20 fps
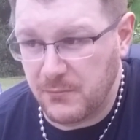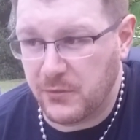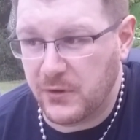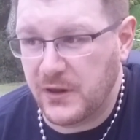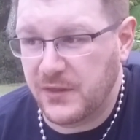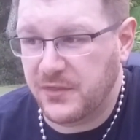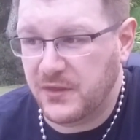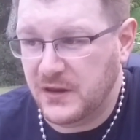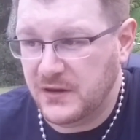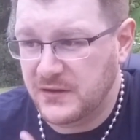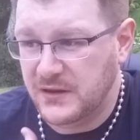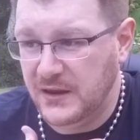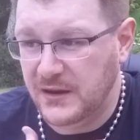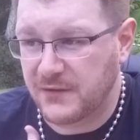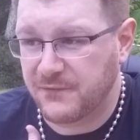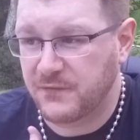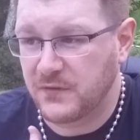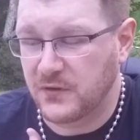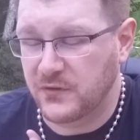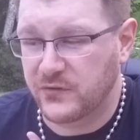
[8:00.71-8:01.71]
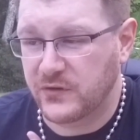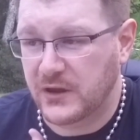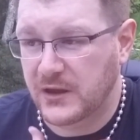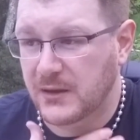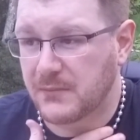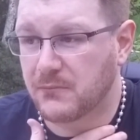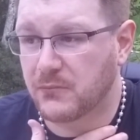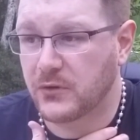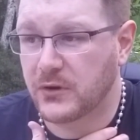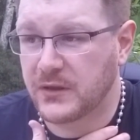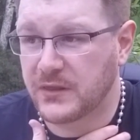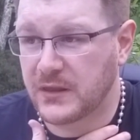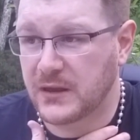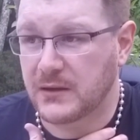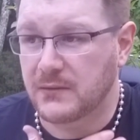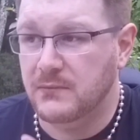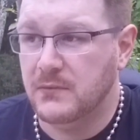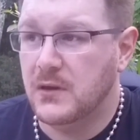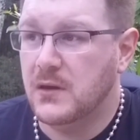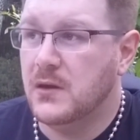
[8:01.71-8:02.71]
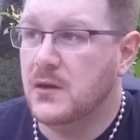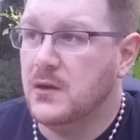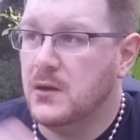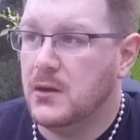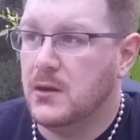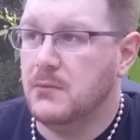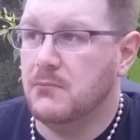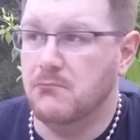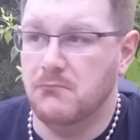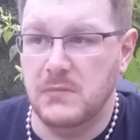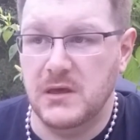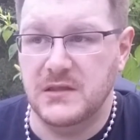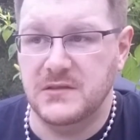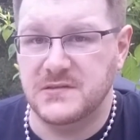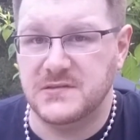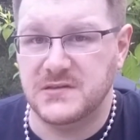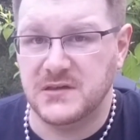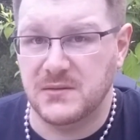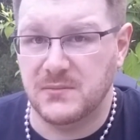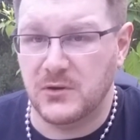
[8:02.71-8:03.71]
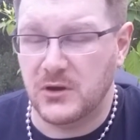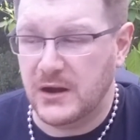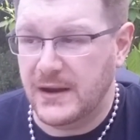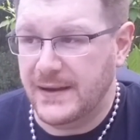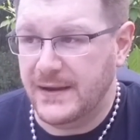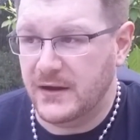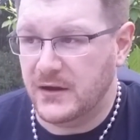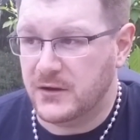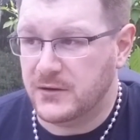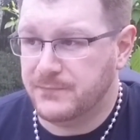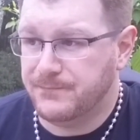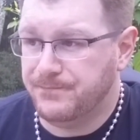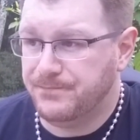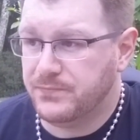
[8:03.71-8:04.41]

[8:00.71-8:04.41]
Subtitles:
breath I take feels like I'm breathing midsummer air.